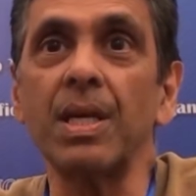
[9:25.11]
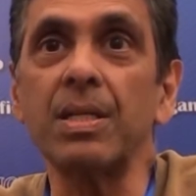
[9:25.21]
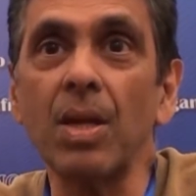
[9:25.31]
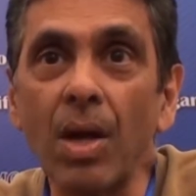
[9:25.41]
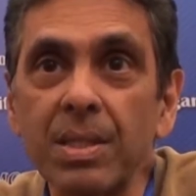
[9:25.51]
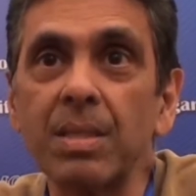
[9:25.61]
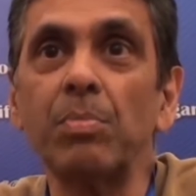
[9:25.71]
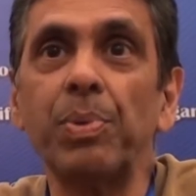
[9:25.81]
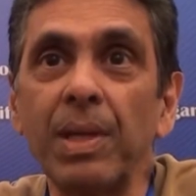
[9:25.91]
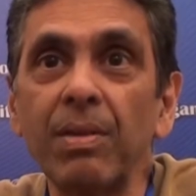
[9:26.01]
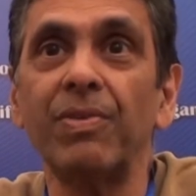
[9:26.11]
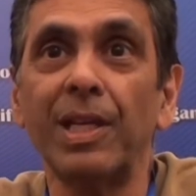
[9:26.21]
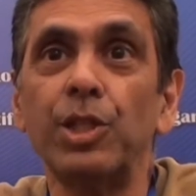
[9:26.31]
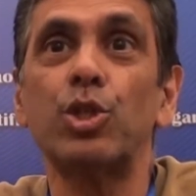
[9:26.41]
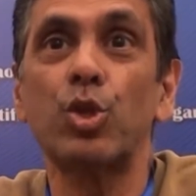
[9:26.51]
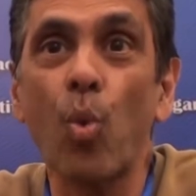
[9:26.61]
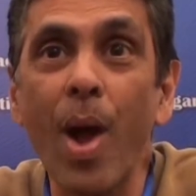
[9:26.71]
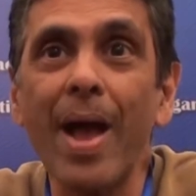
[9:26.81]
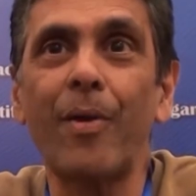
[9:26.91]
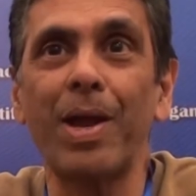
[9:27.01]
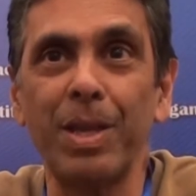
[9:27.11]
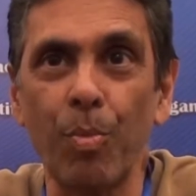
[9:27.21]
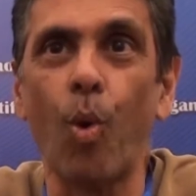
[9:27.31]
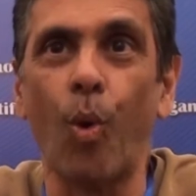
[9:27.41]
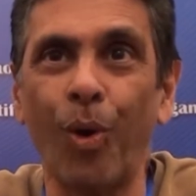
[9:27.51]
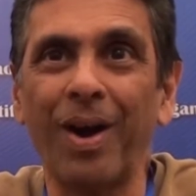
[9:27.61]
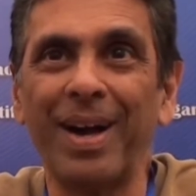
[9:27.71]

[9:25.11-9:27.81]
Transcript: is not simply the village square anymore.